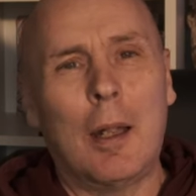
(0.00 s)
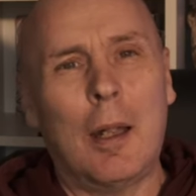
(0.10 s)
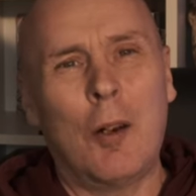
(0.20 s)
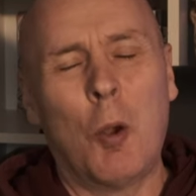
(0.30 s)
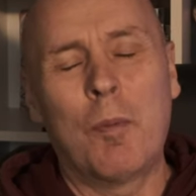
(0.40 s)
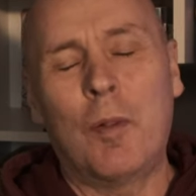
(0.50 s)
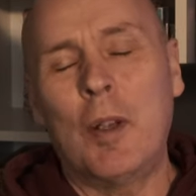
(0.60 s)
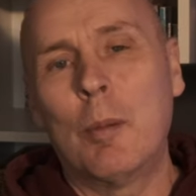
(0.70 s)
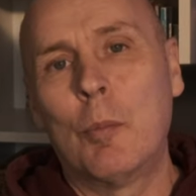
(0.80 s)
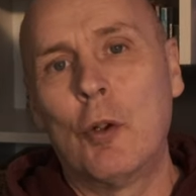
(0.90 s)
and
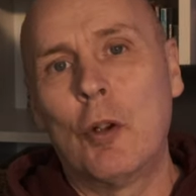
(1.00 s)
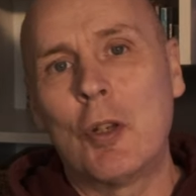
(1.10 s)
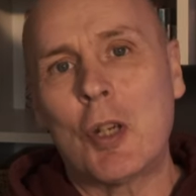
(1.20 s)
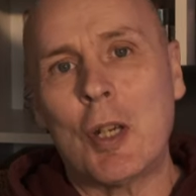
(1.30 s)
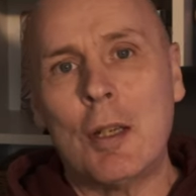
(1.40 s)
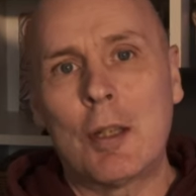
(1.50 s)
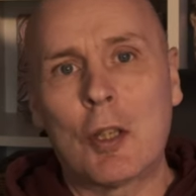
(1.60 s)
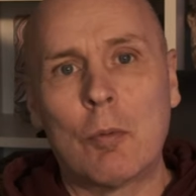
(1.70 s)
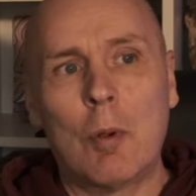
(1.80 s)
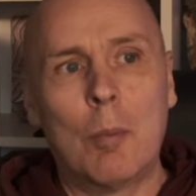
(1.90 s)
hopefully emerge
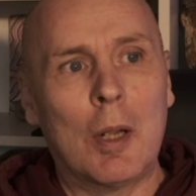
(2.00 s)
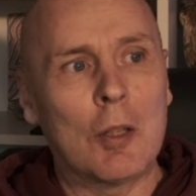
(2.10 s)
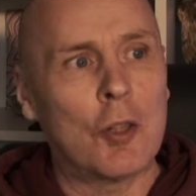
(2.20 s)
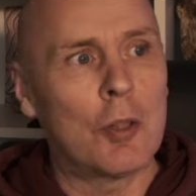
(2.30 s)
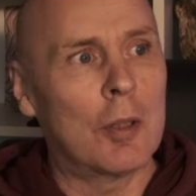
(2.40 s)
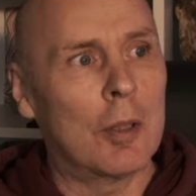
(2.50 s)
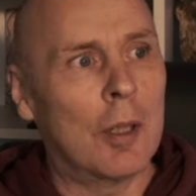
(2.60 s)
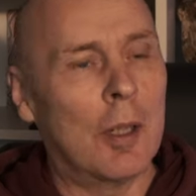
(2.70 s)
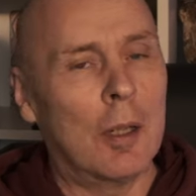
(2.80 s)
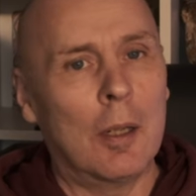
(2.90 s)
into a much
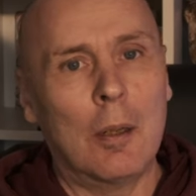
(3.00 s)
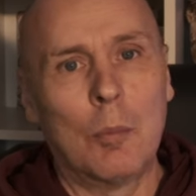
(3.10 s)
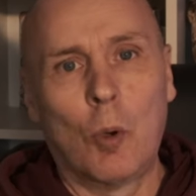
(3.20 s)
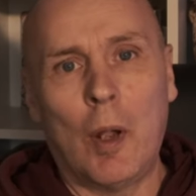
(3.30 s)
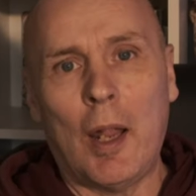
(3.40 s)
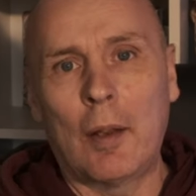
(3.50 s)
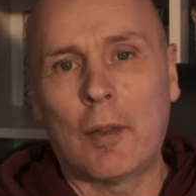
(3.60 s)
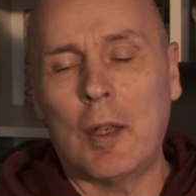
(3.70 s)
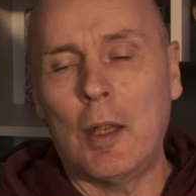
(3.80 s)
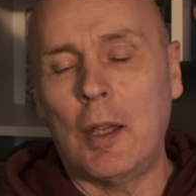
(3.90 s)
more
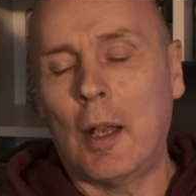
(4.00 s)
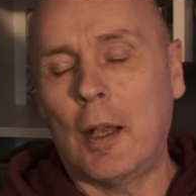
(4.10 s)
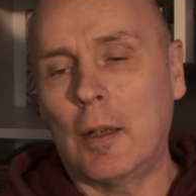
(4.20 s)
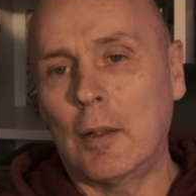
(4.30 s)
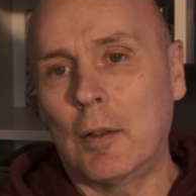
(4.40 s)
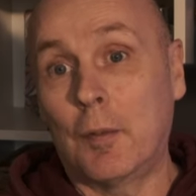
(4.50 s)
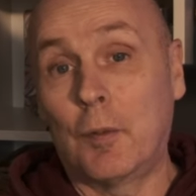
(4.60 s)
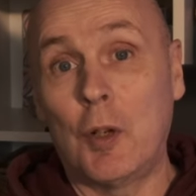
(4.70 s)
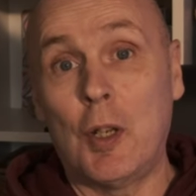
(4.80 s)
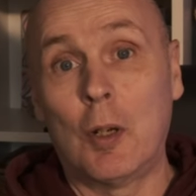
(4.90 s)
healthy and
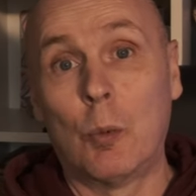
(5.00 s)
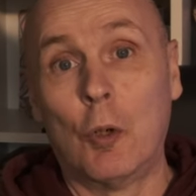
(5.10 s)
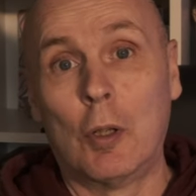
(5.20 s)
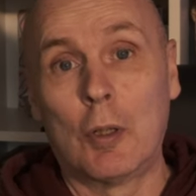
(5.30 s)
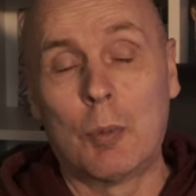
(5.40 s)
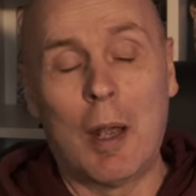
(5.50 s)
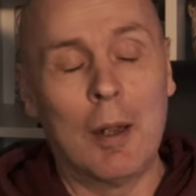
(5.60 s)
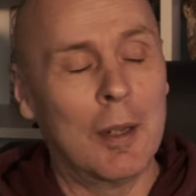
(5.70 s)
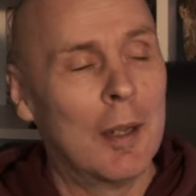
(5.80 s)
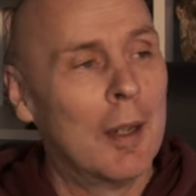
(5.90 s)
freer world
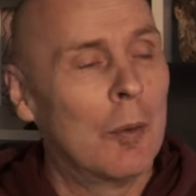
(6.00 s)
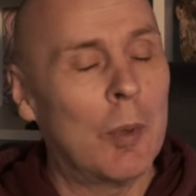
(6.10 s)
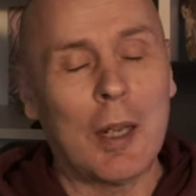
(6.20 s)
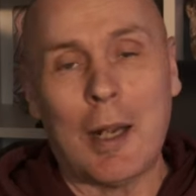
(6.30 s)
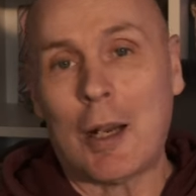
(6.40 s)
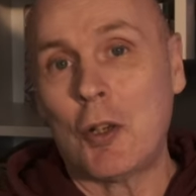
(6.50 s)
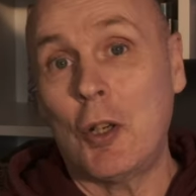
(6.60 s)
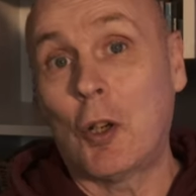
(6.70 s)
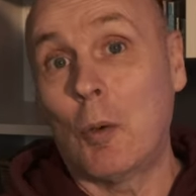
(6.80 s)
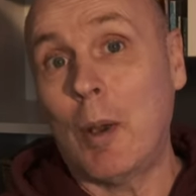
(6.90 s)
where we can
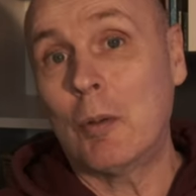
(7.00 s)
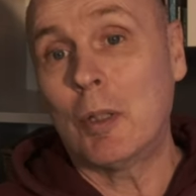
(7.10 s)
actually go out